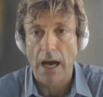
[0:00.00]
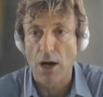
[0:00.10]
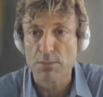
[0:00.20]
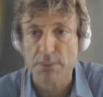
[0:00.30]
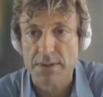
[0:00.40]

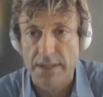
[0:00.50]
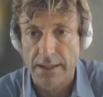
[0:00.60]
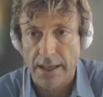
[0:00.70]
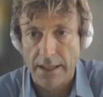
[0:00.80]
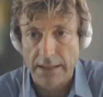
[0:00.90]
outputs
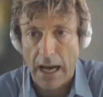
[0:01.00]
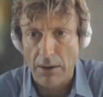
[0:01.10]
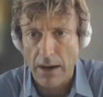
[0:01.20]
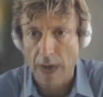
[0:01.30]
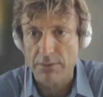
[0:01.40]
and
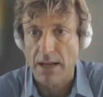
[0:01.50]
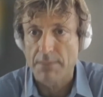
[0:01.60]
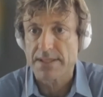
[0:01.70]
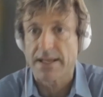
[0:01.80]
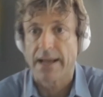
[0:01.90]

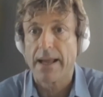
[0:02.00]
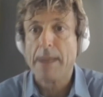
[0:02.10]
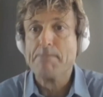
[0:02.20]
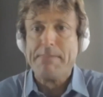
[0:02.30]
outcomes, like